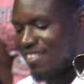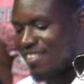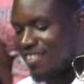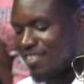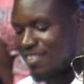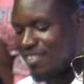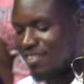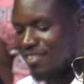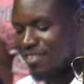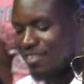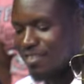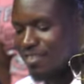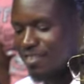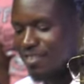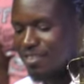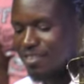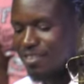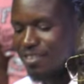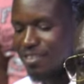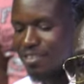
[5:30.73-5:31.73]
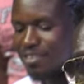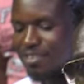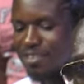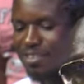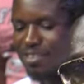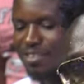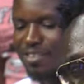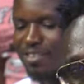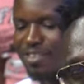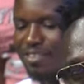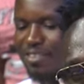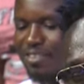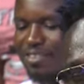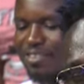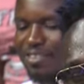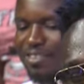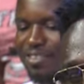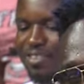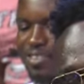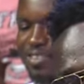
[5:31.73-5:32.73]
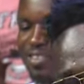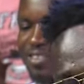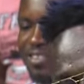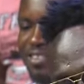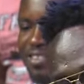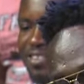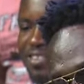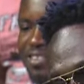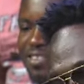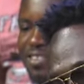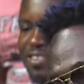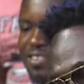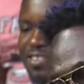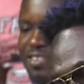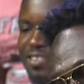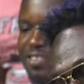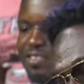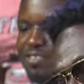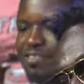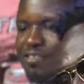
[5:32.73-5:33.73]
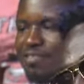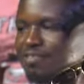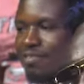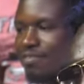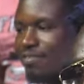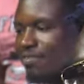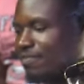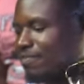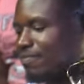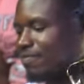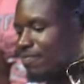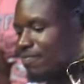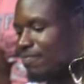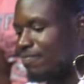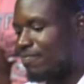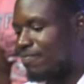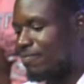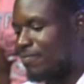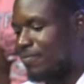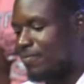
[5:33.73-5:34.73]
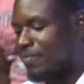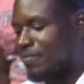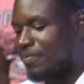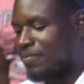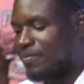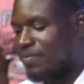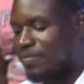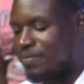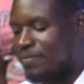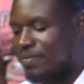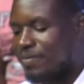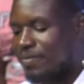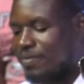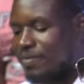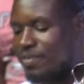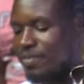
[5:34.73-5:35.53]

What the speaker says: (not speaking)